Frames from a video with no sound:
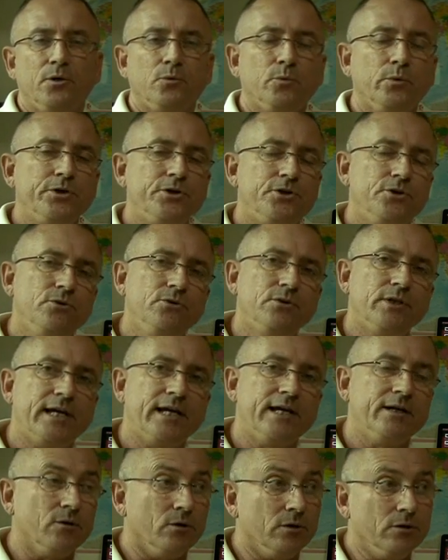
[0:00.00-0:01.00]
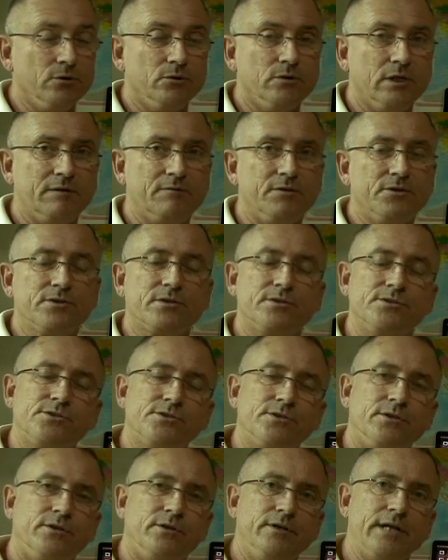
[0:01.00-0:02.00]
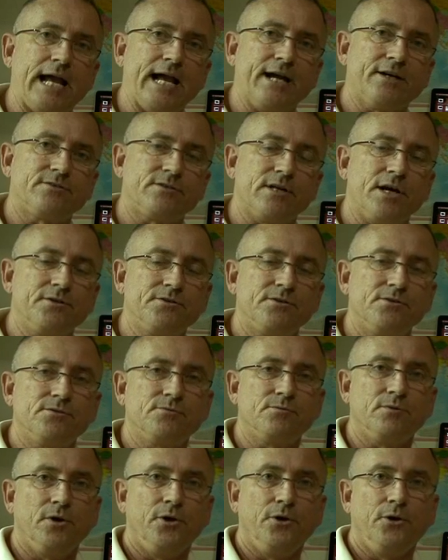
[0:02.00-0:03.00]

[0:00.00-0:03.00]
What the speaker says: which you then, or whoever's concerned, accesses